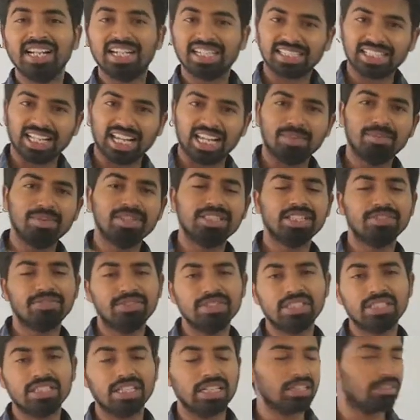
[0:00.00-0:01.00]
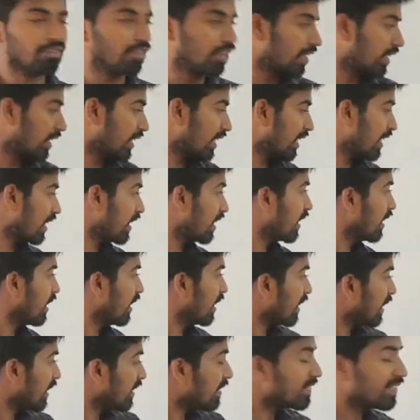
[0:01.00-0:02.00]
time is a physical quantity,
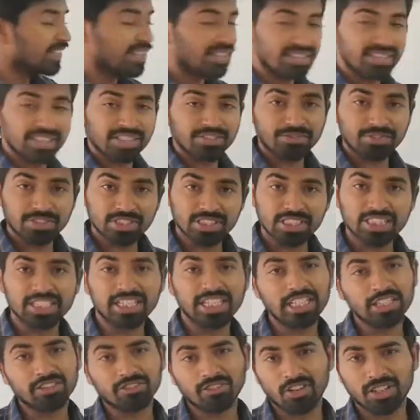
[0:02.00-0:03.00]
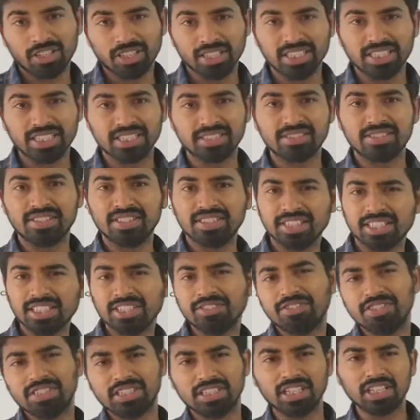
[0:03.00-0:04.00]
distance is a physical quantities. These are the
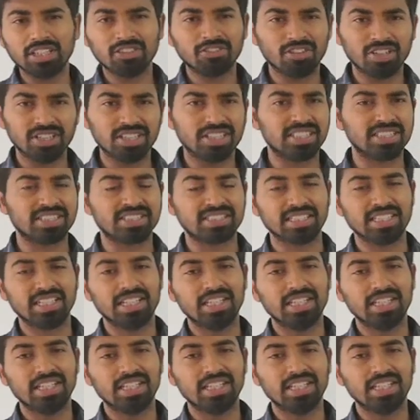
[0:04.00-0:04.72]
physical quantities.